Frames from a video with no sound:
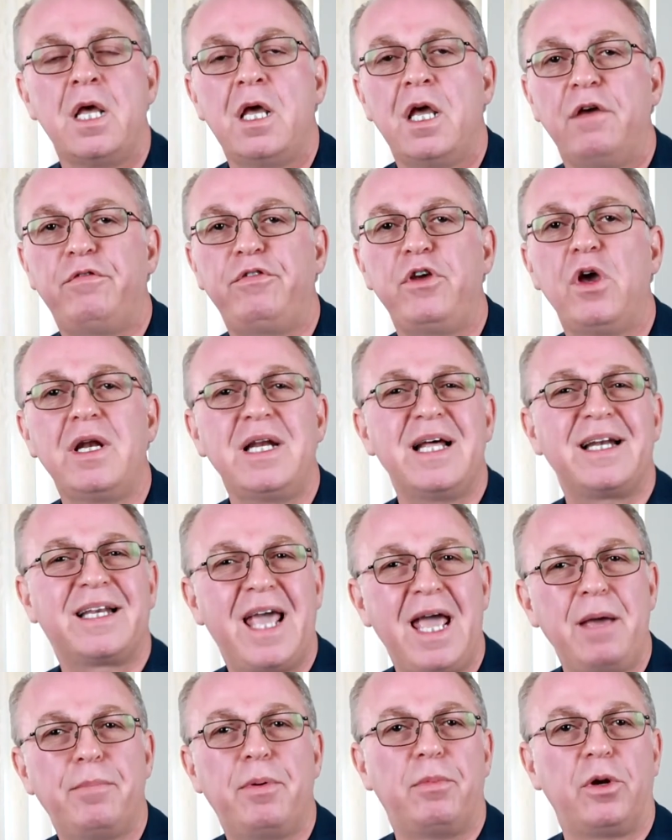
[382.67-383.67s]
If you're not
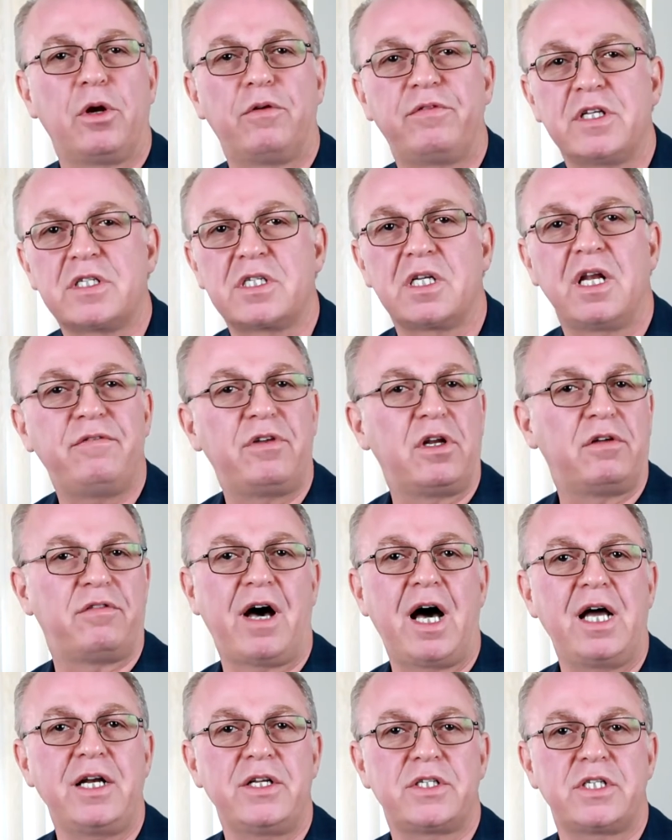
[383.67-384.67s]
capable of this level of
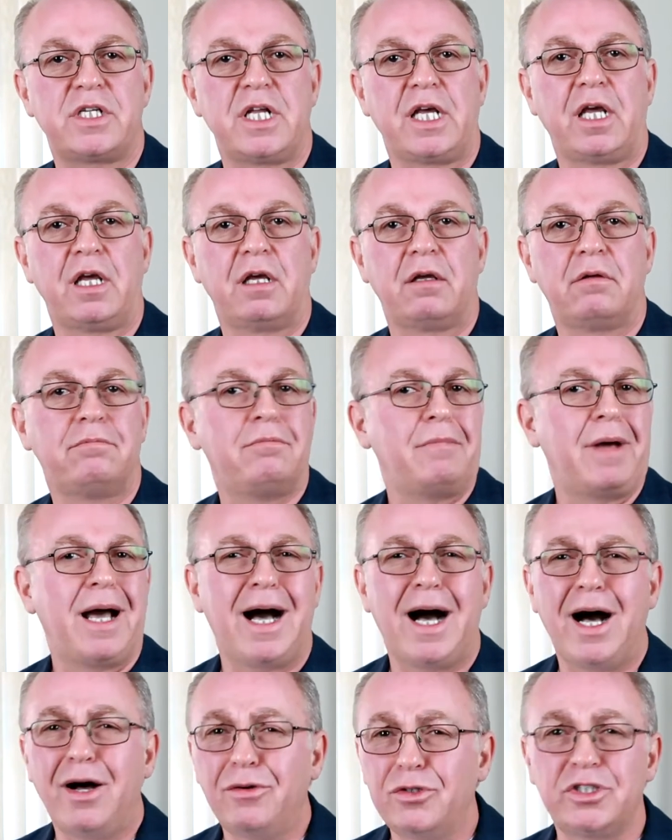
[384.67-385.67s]
honesty,
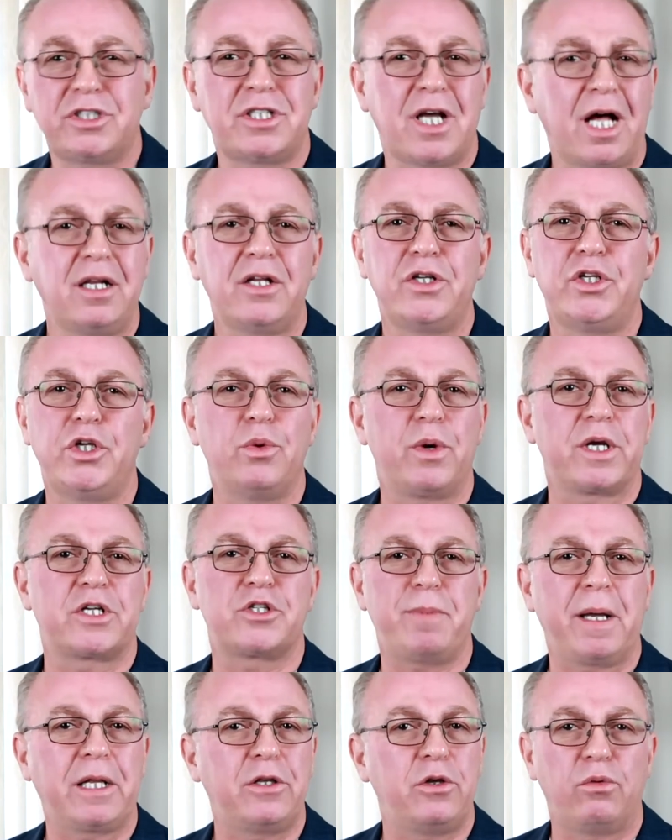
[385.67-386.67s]
how solid do you
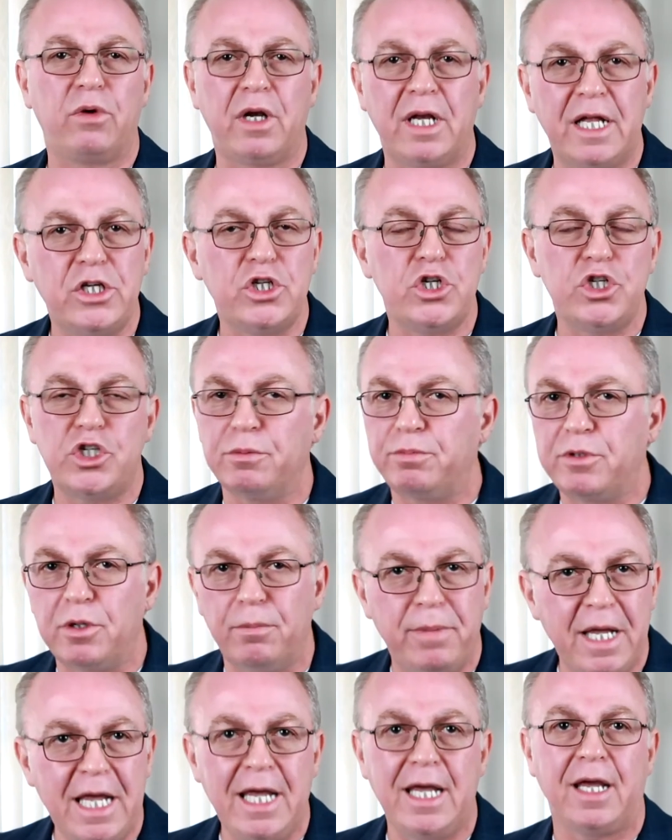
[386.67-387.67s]
expect your relationship to
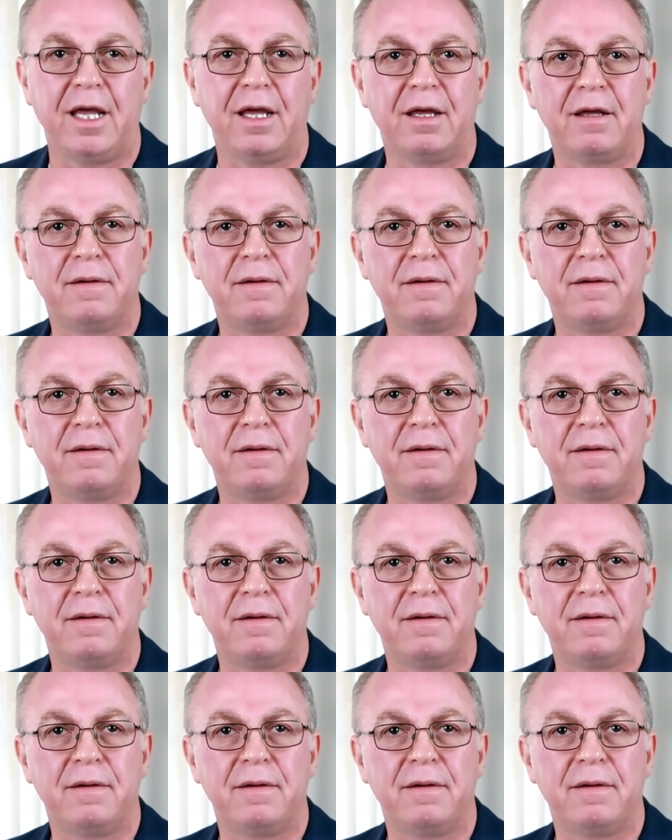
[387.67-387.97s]
be?